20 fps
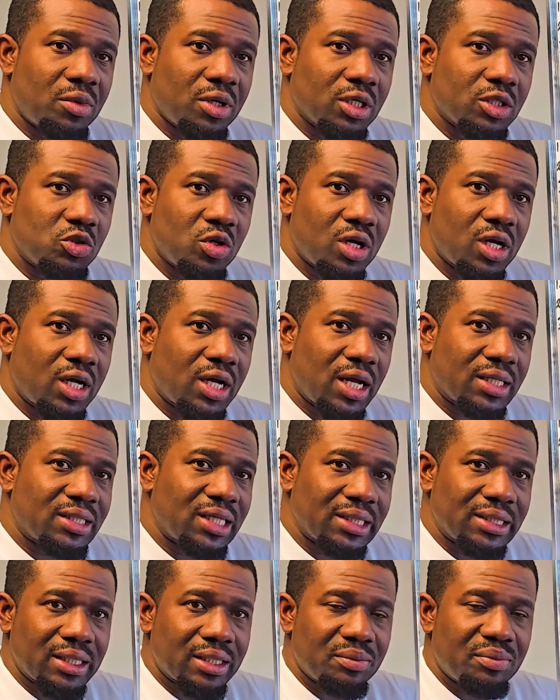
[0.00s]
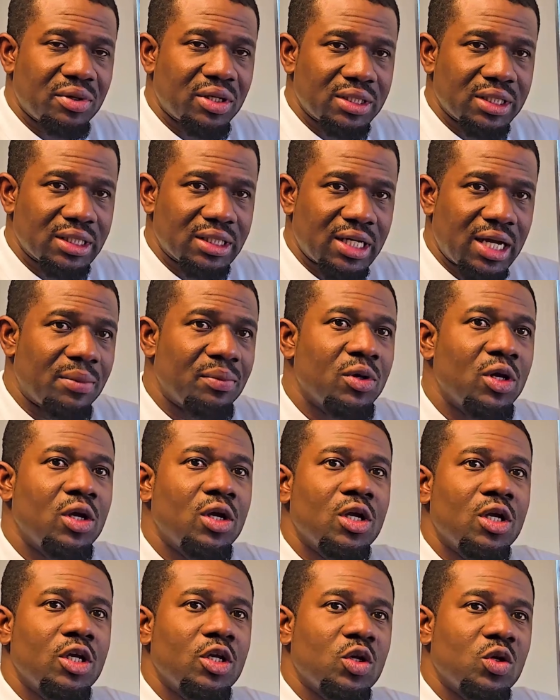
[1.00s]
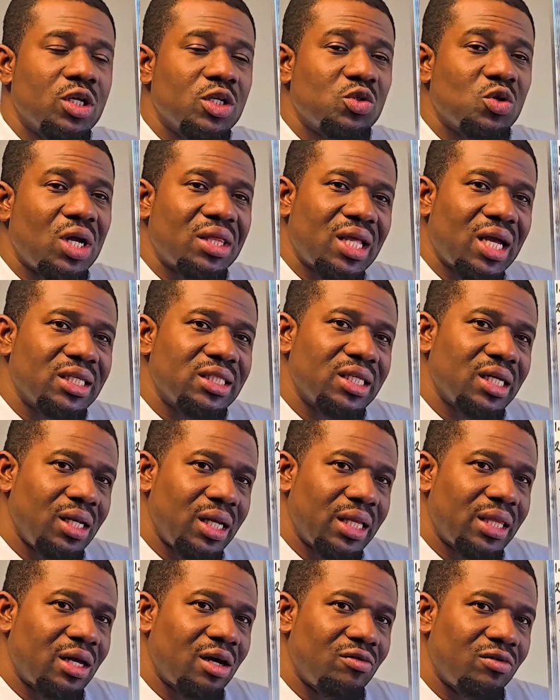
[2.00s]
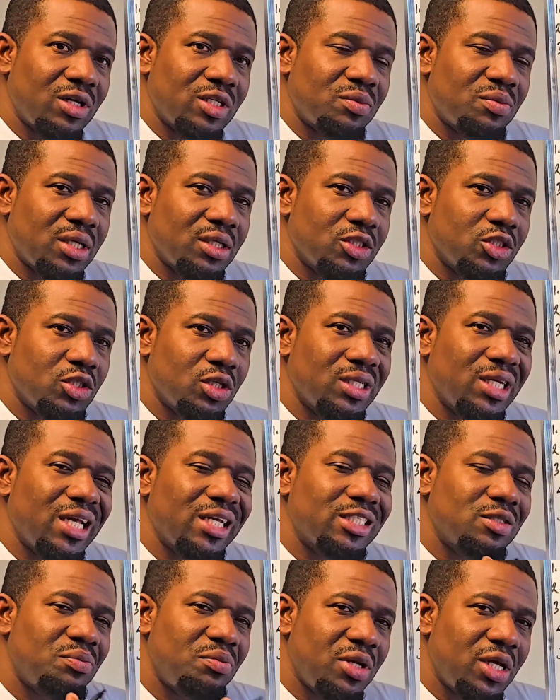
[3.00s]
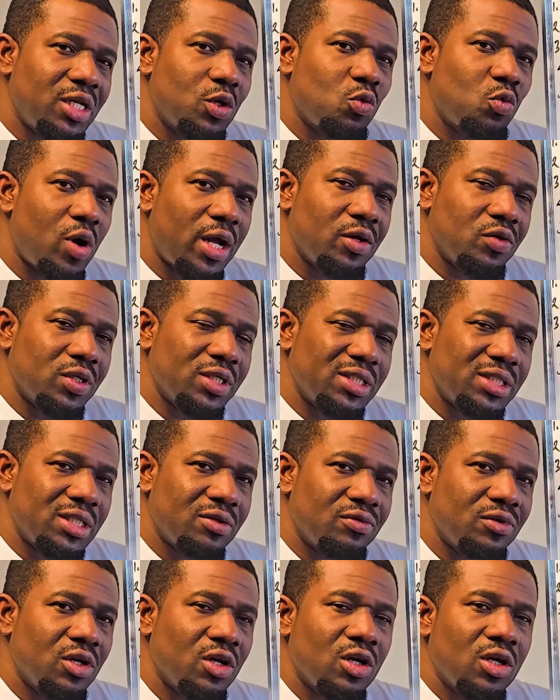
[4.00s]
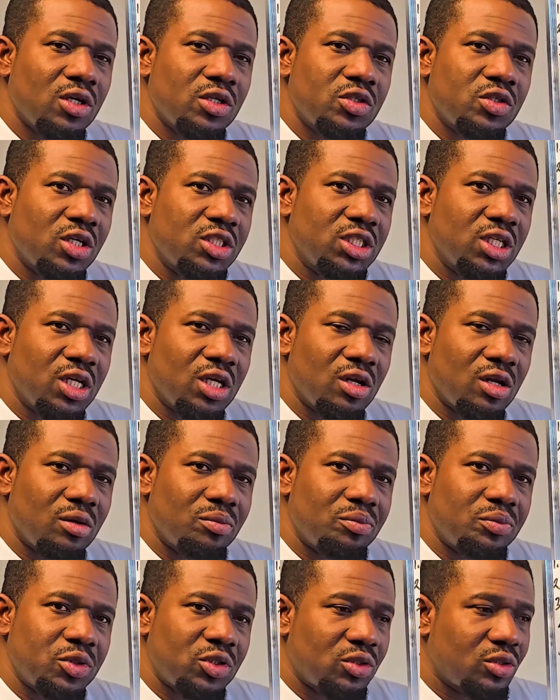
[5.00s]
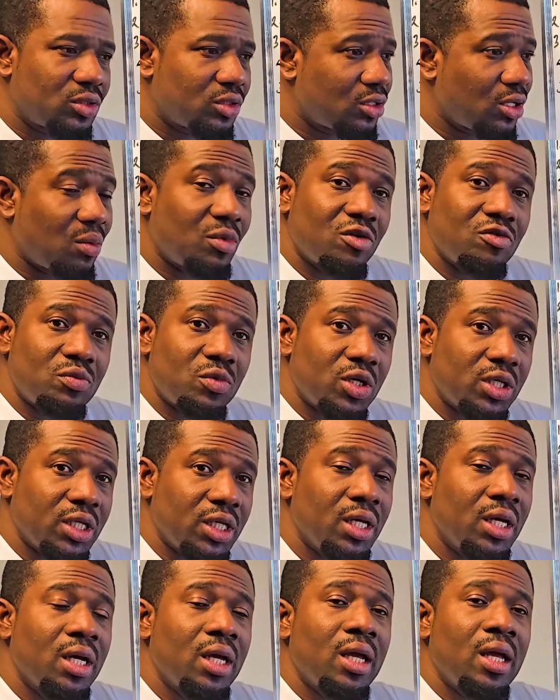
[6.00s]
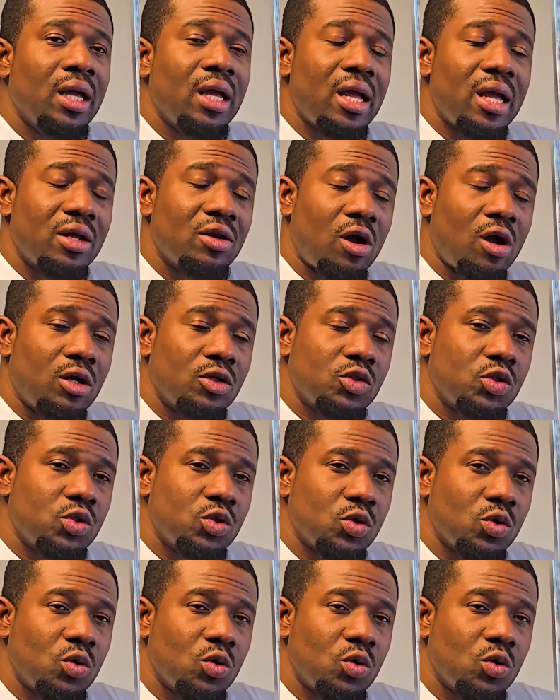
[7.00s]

your account at any point in time, you need to attach a letter of explanation explaining why you receive such a lump sum of money. And also,